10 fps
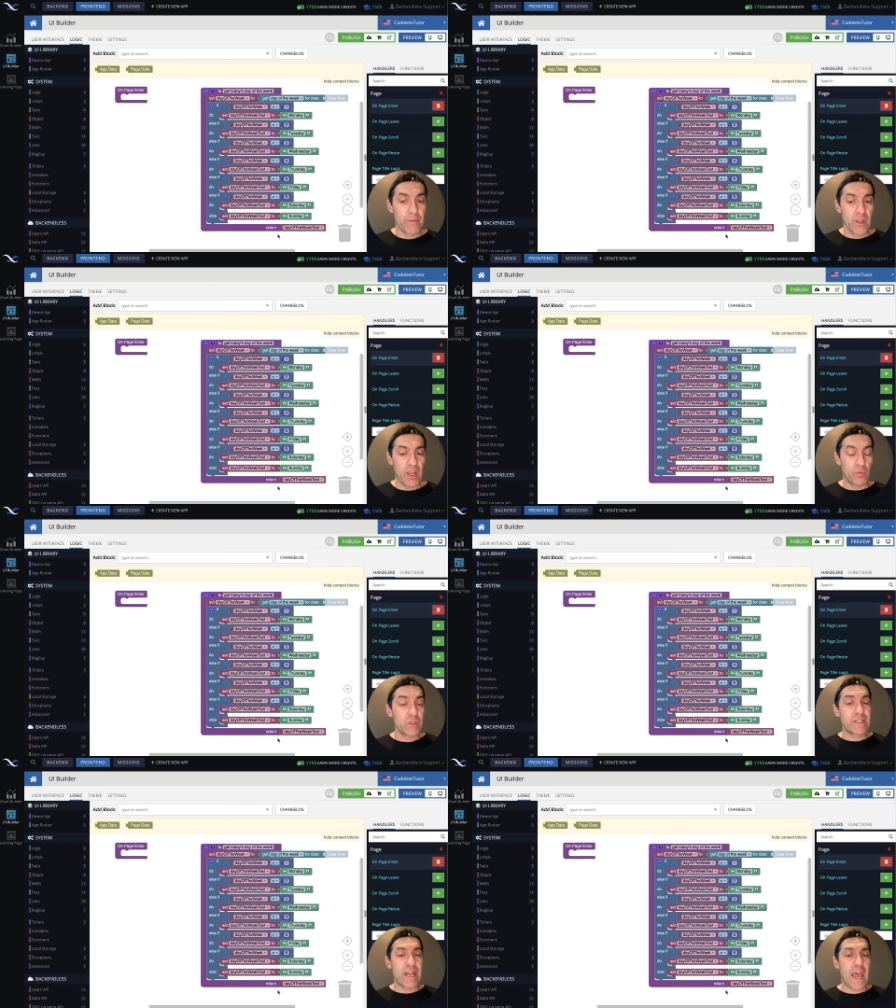And what's
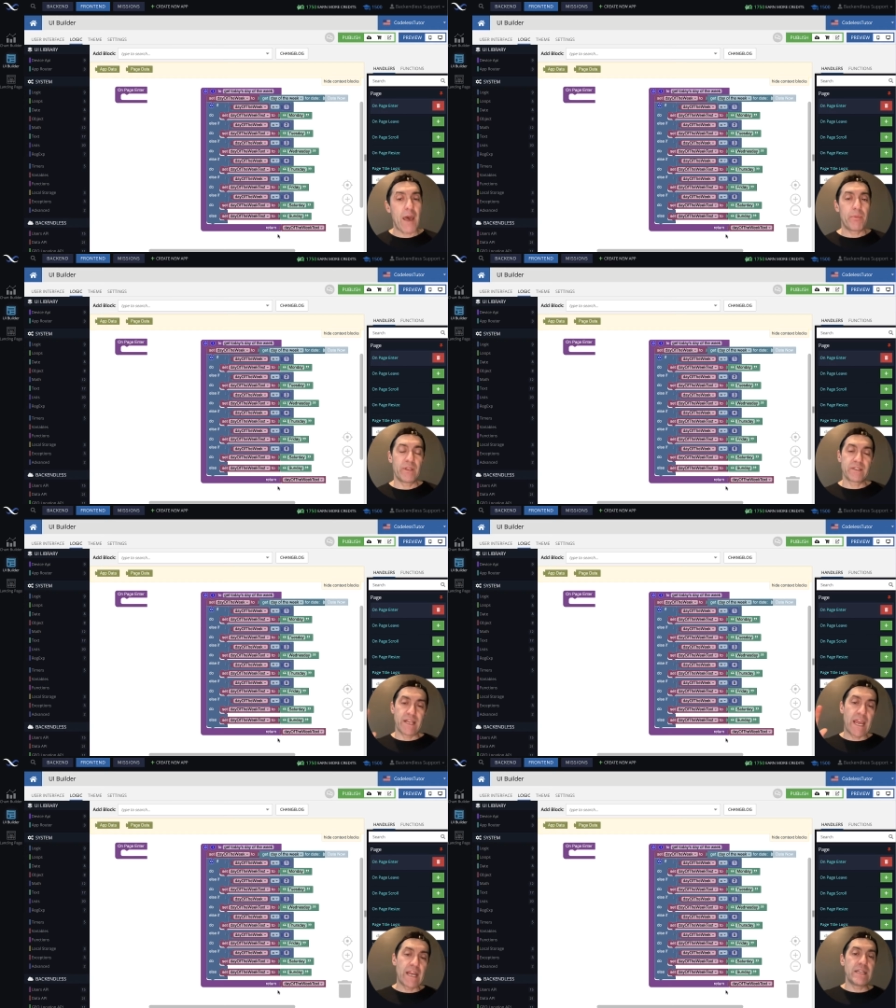going to happen is
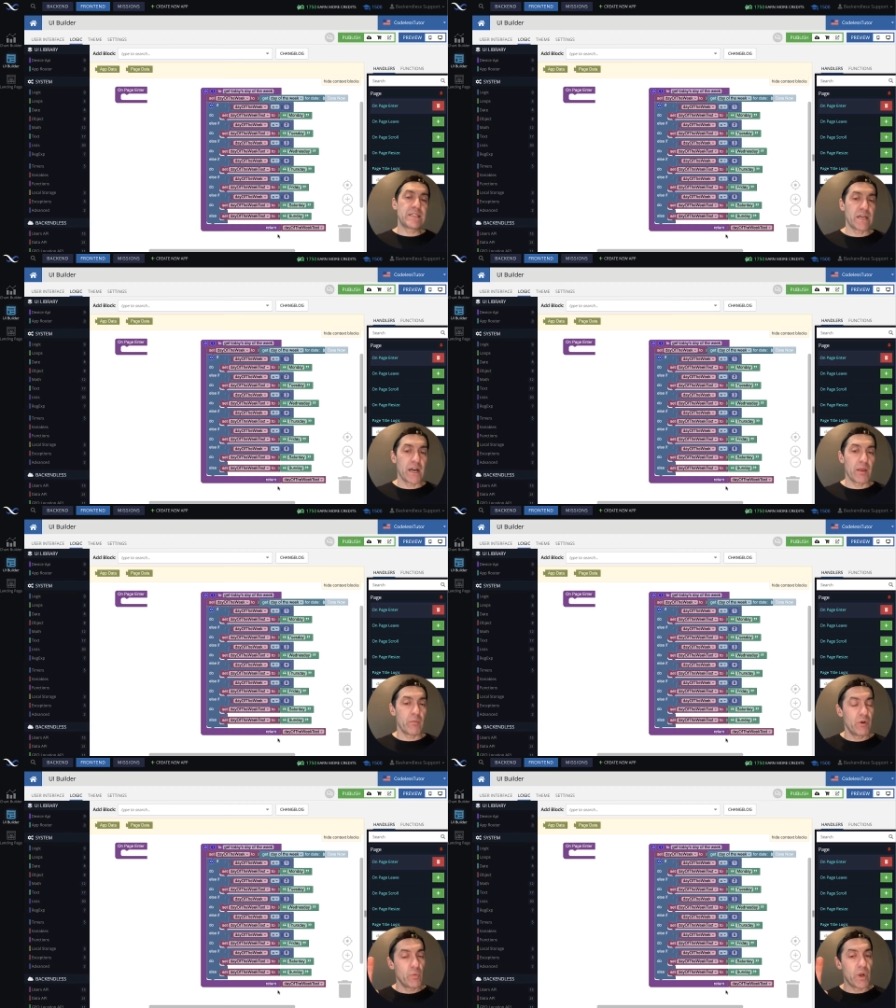anytime
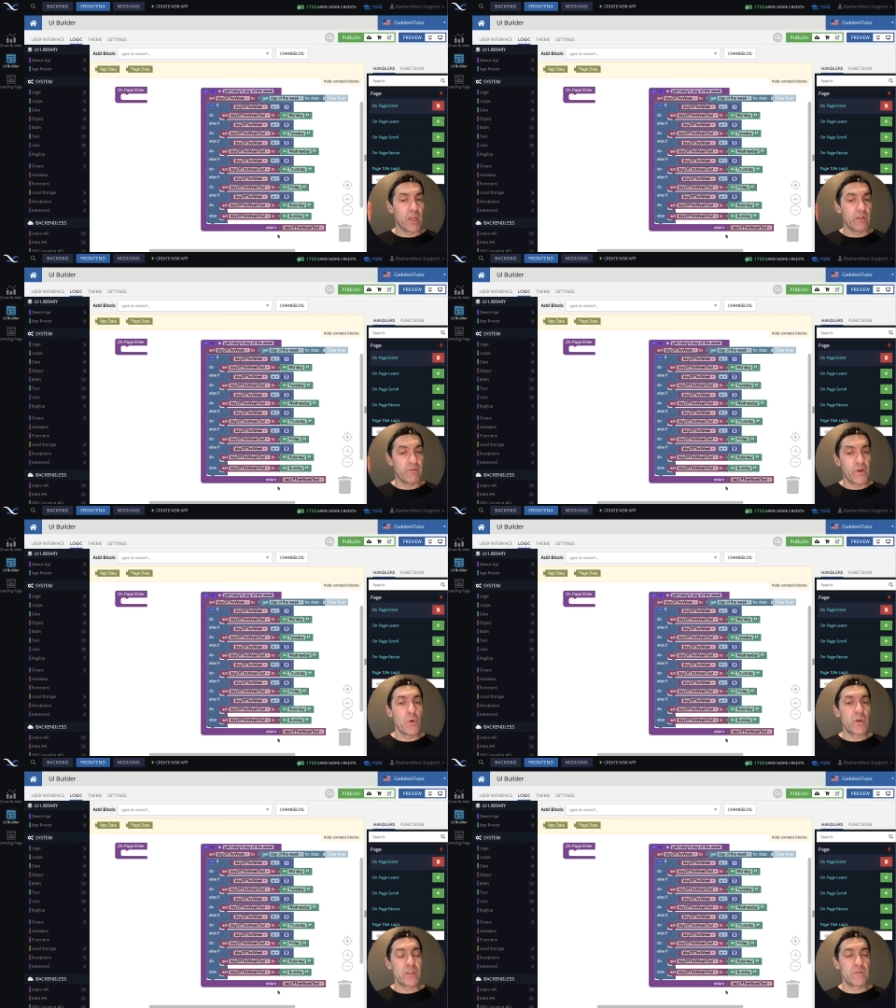we
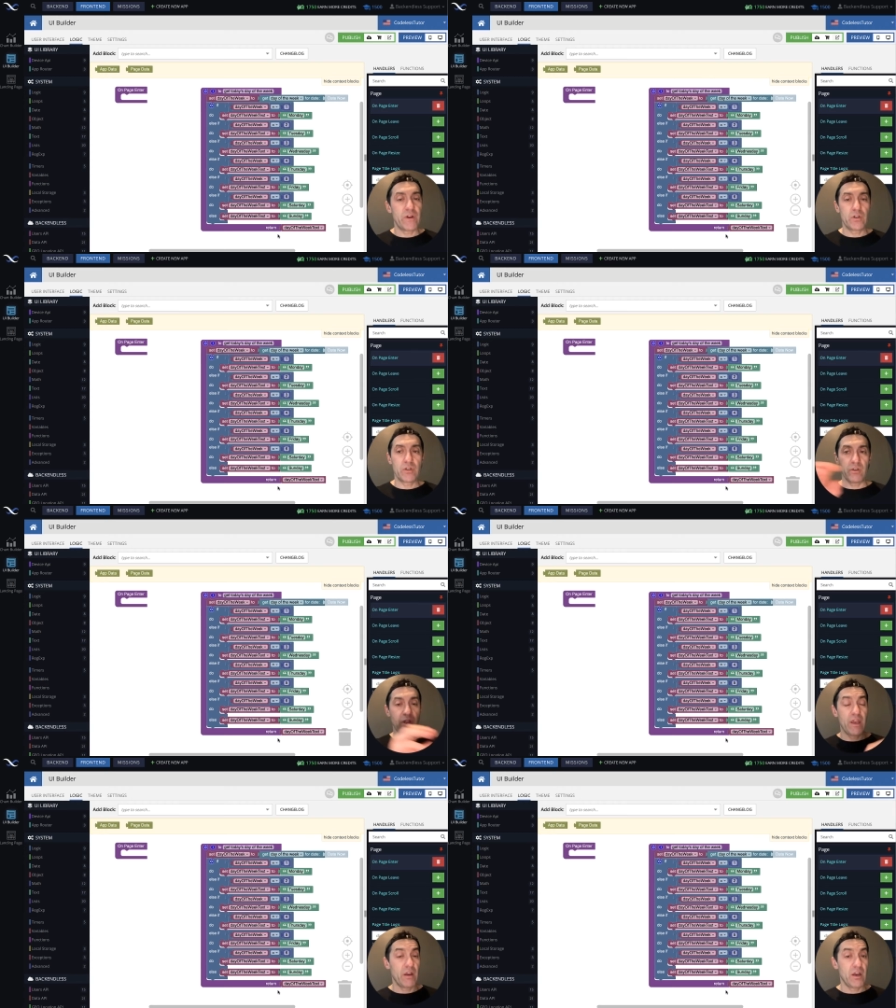invoke this function
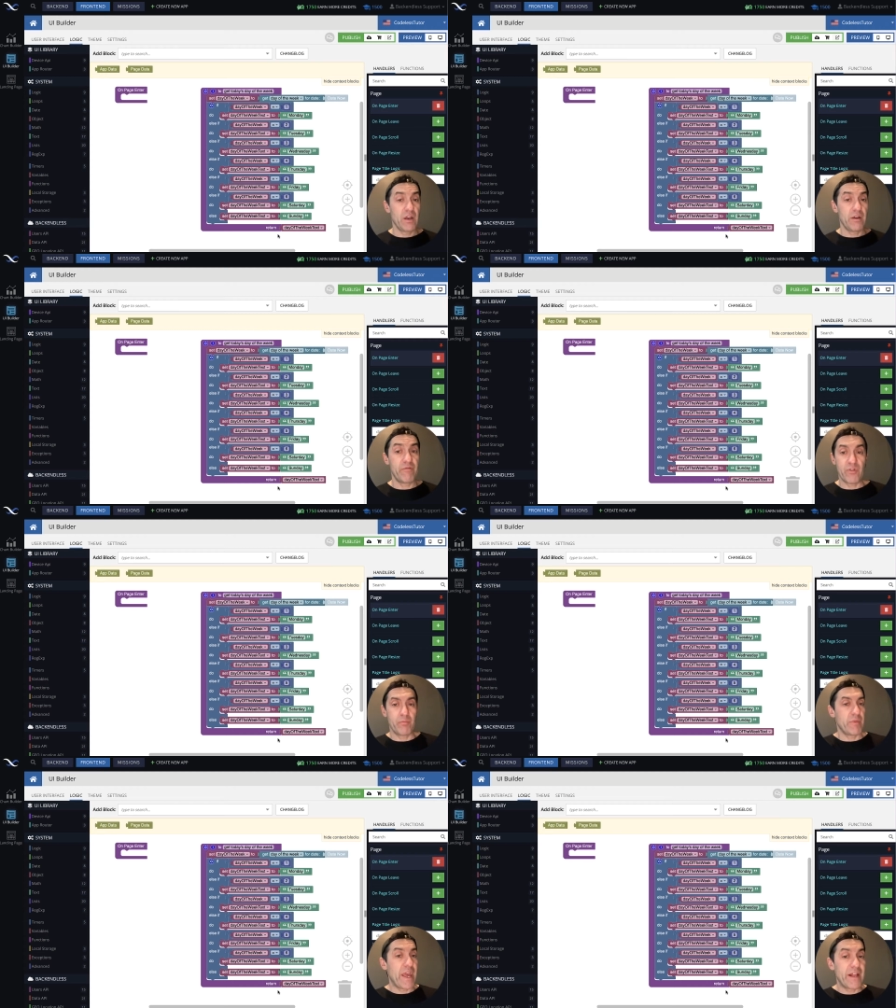uh, from
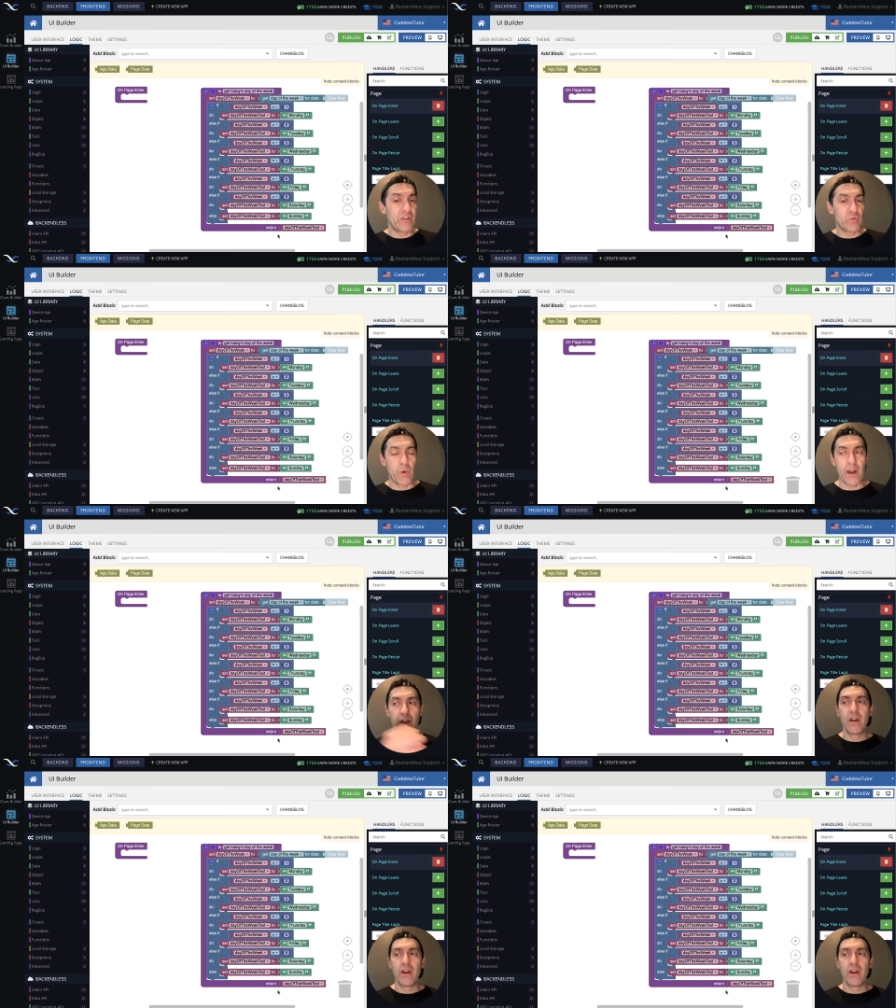elsewhere,